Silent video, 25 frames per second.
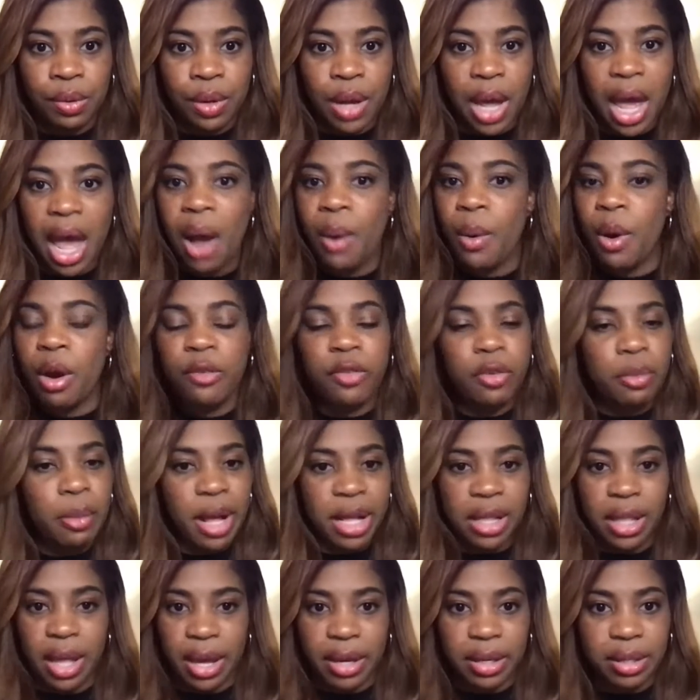I work for my
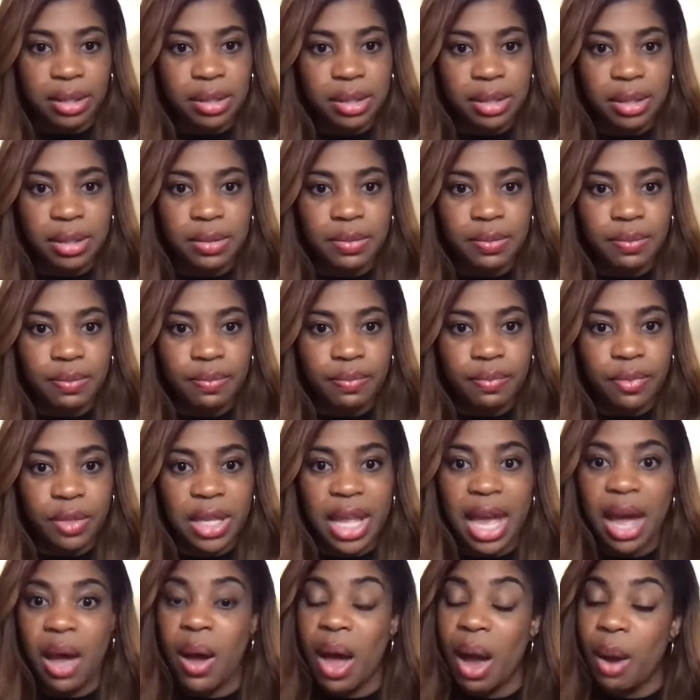clients.
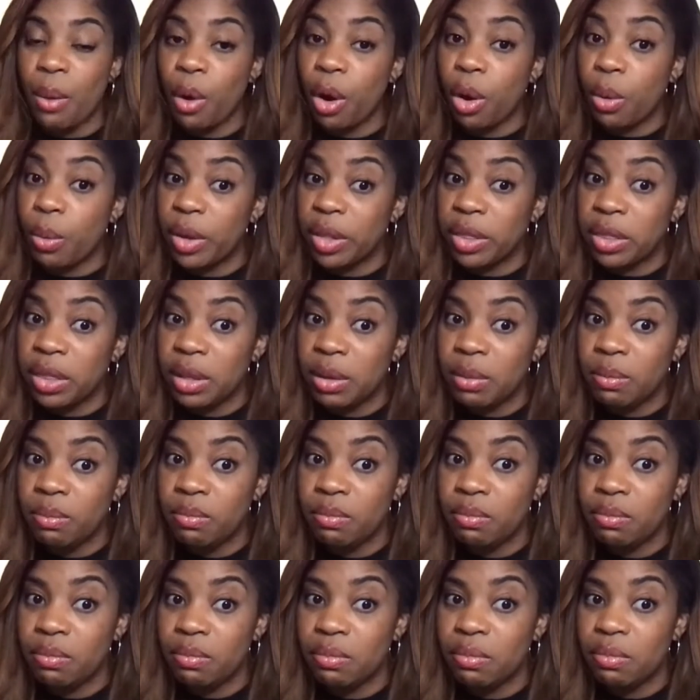Now, I work with them.
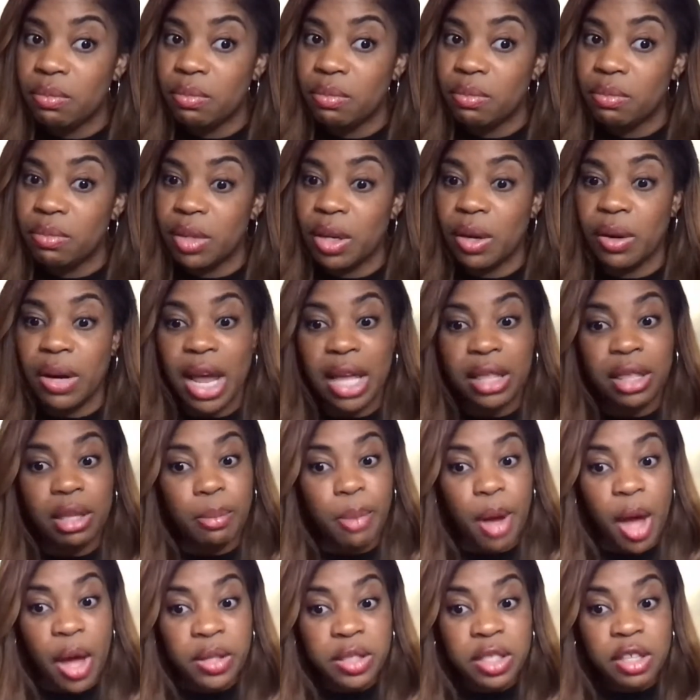They're not the
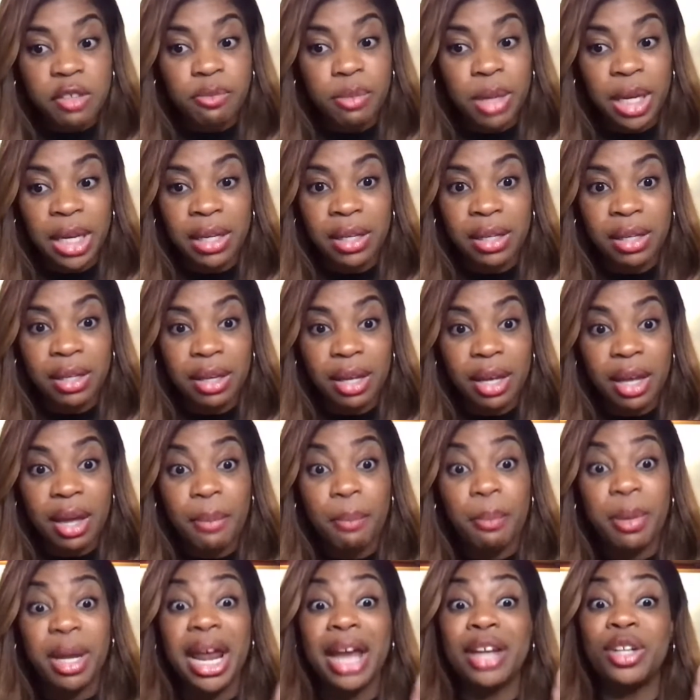boss of me,
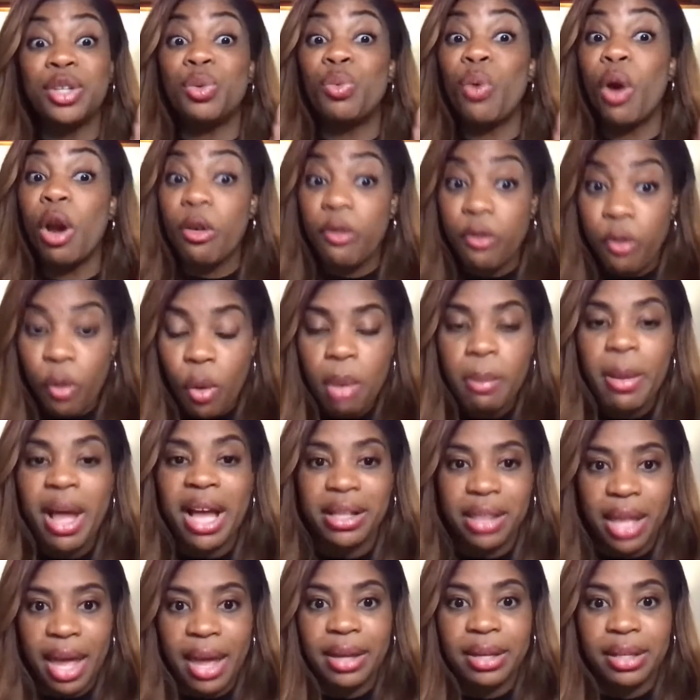but I do work for my
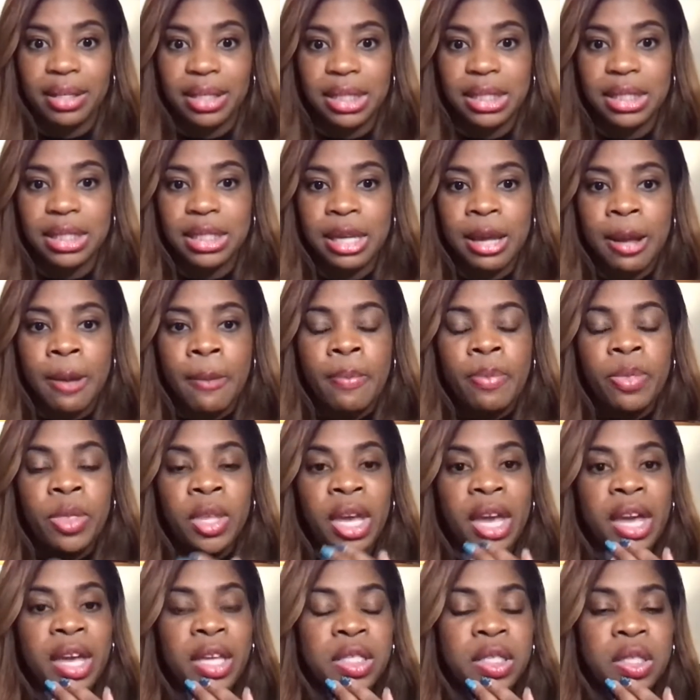clients.
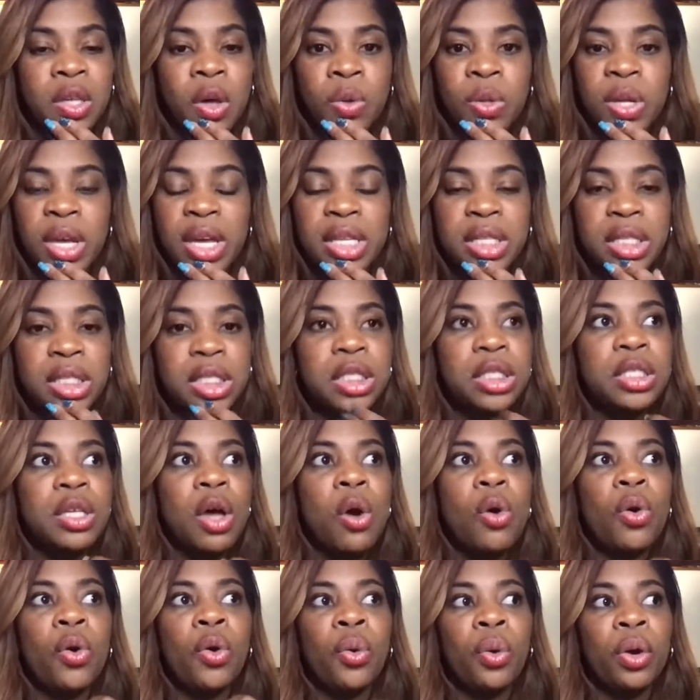And so it's so
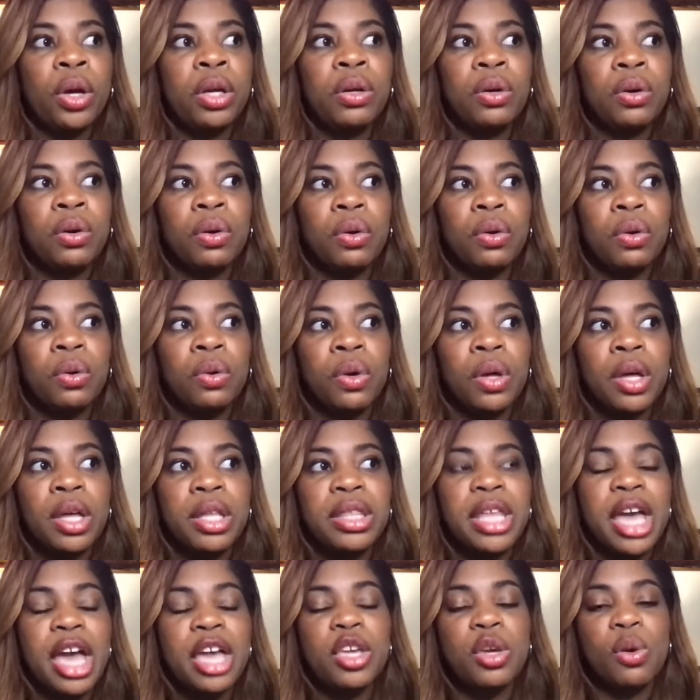critical
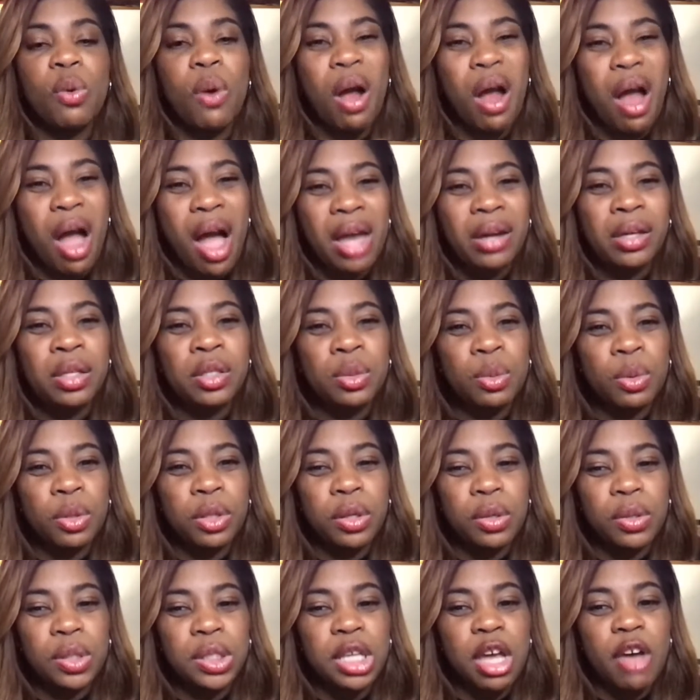that you are honest with
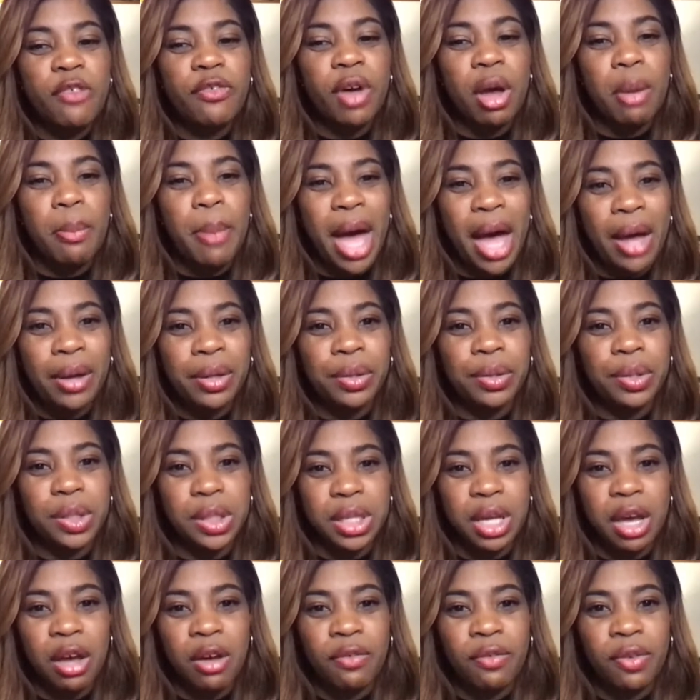yourself about
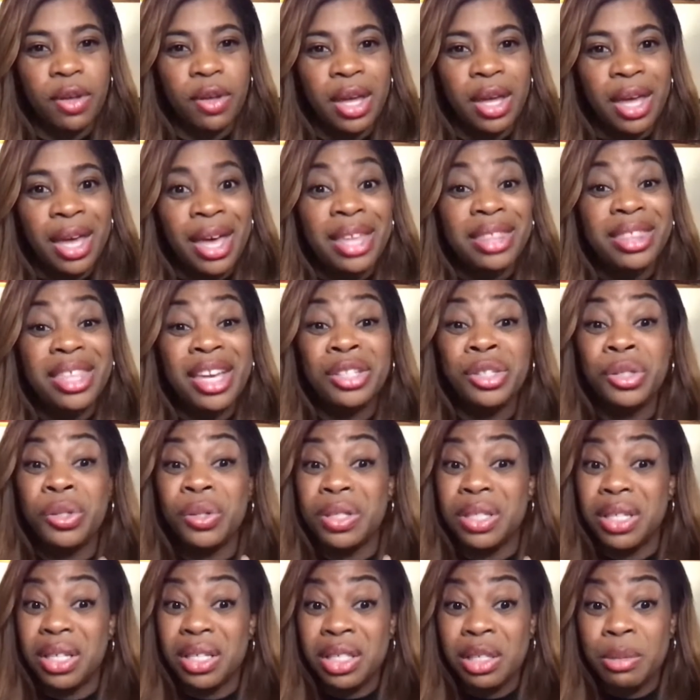yourself, that you're
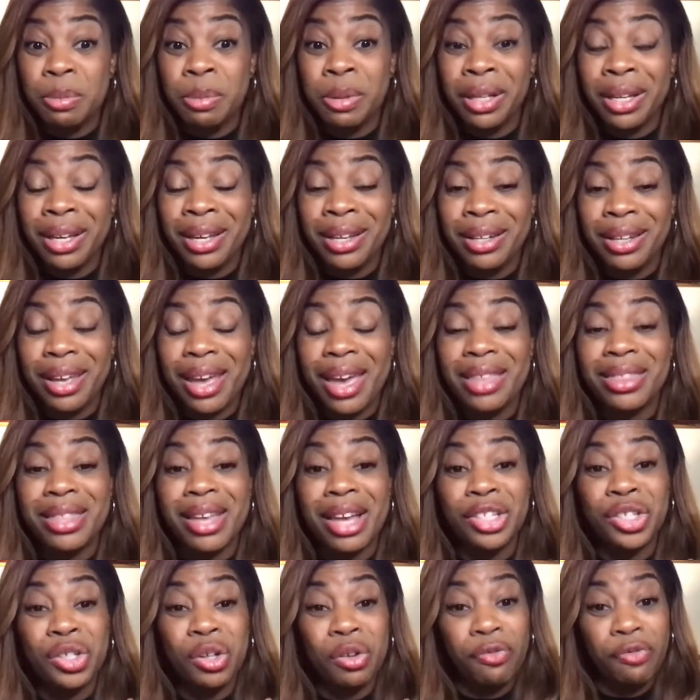disciplined and
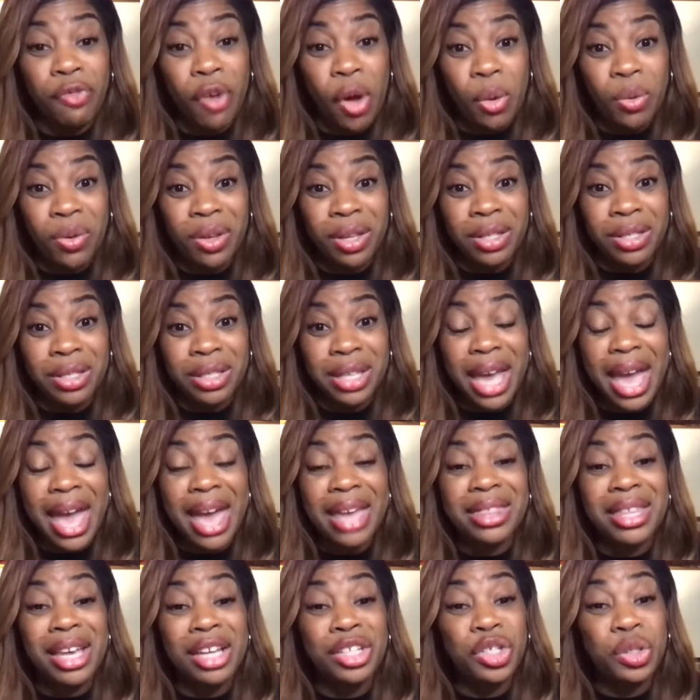that you're focused
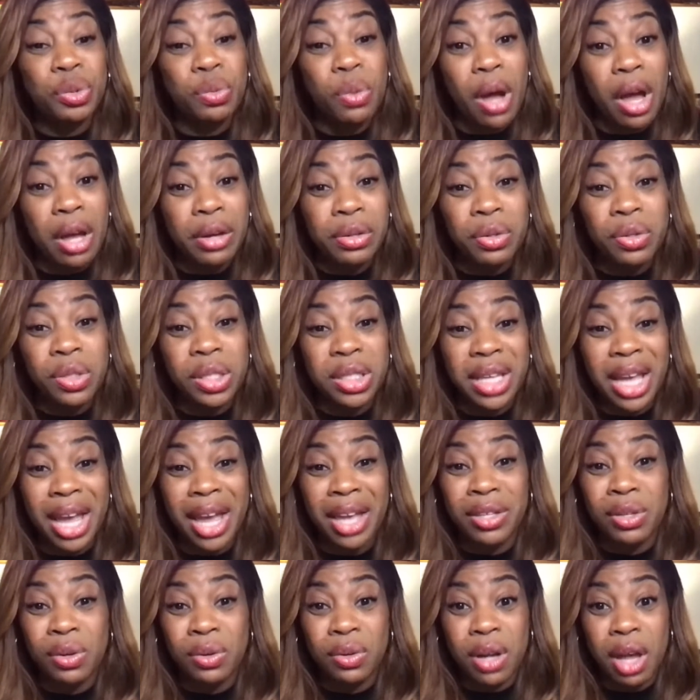and that you understand
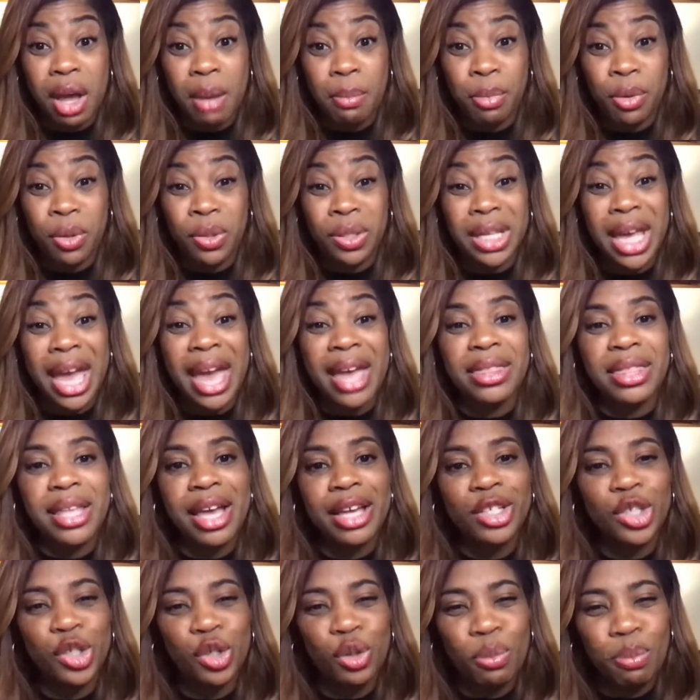your numbers and
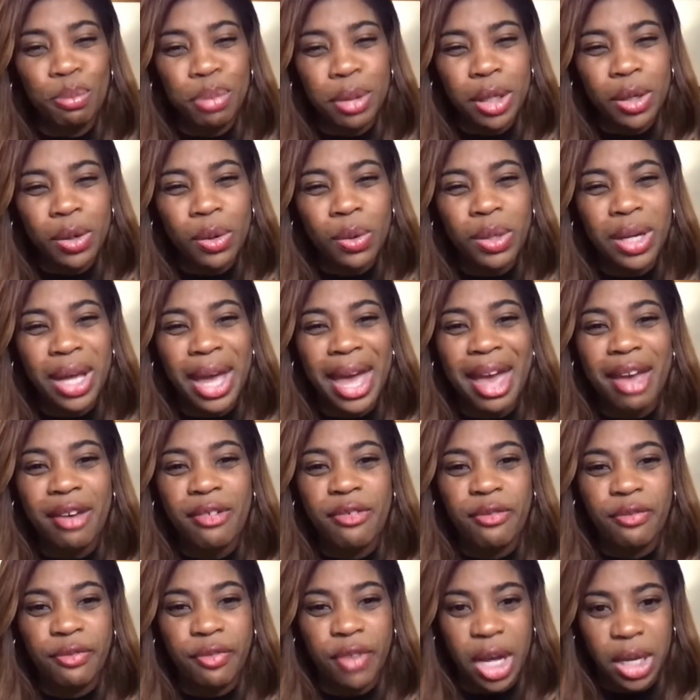that you build a
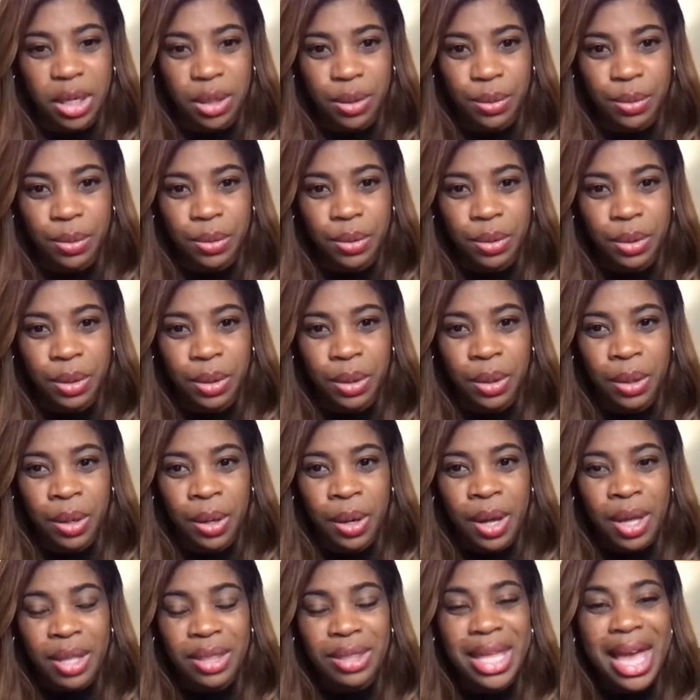funnel.
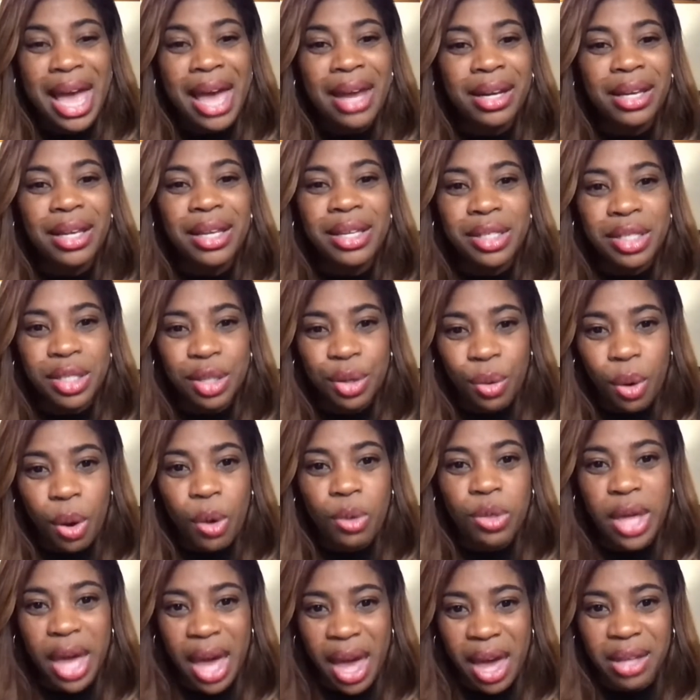That is the growth
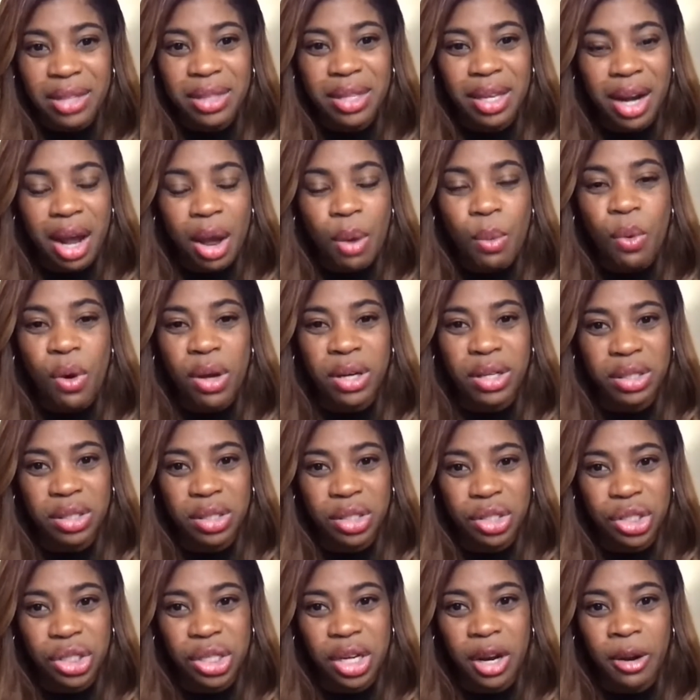hack that I wanted to
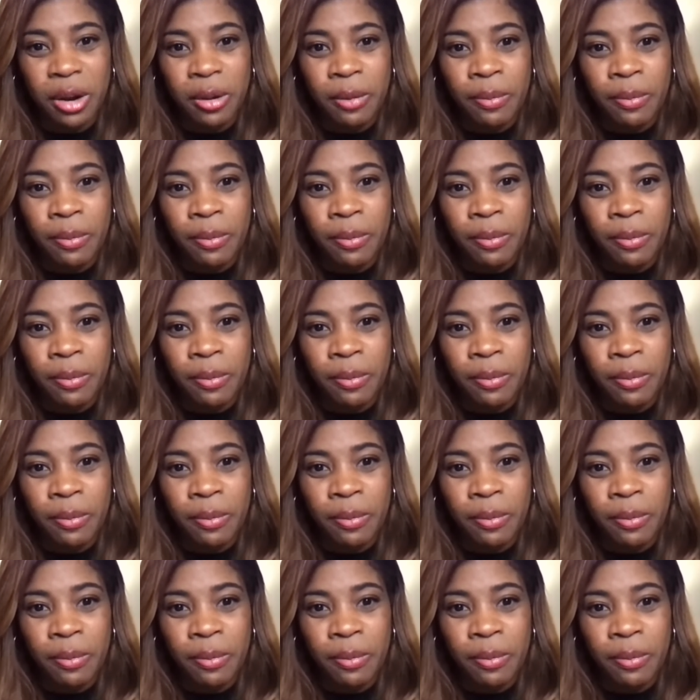share.